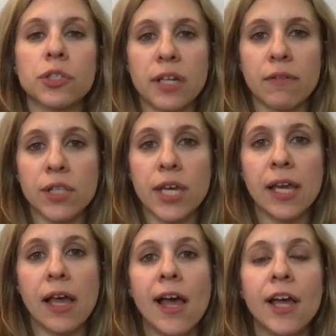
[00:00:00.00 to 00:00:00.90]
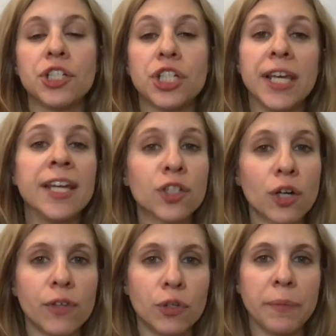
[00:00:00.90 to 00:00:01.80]
and everything, she
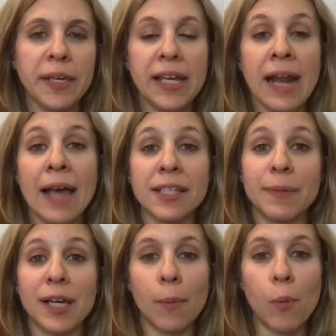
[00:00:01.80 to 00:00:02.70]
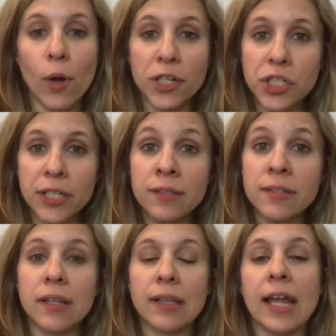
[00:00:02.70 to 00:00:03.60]
interviewed me and asked me a couple questions
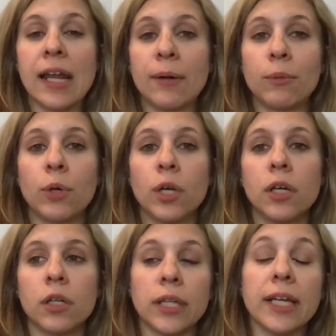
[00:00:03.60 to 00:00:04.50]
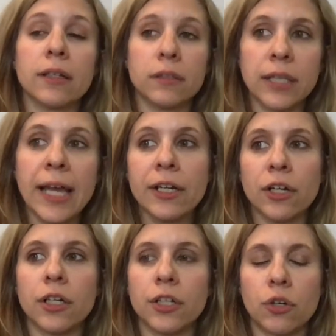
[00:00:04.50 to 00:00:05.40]
that then I, like
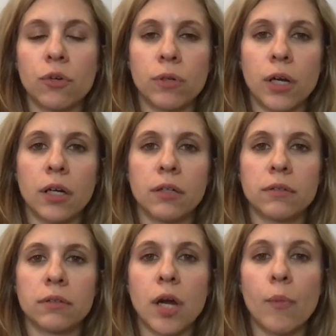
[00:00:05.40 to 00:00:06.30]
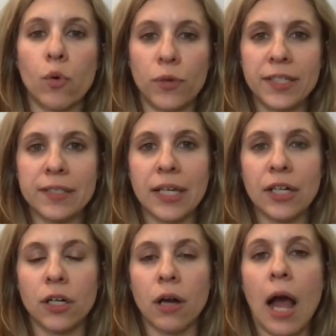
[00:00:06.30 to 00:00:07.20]
later, a couple weeks
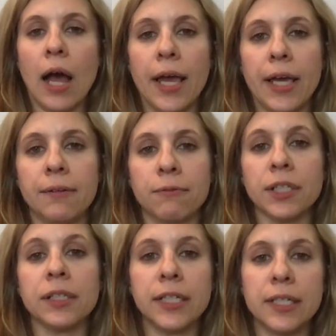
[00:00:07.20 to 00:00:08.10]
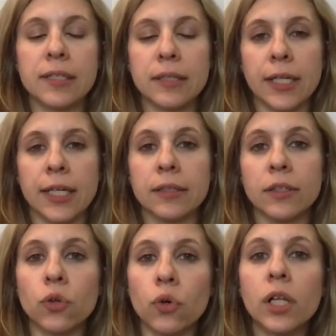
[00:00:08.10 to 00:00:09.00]
later, I released like in
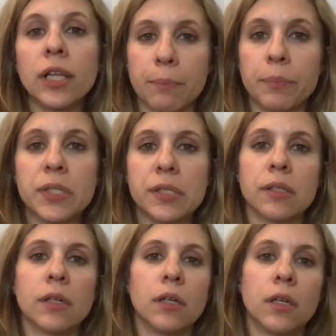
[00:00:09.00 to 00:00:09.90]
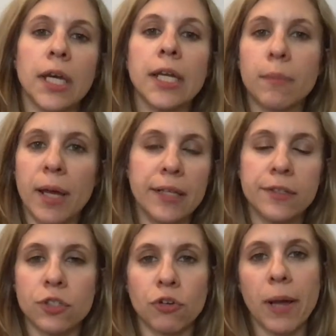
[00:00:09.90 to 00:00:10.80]
little clips in my
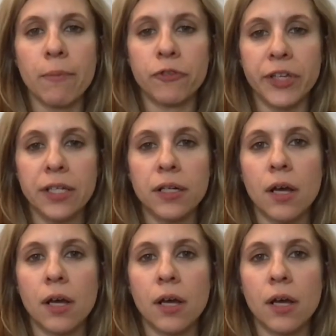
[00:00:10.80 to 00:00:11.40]
Instagram feed.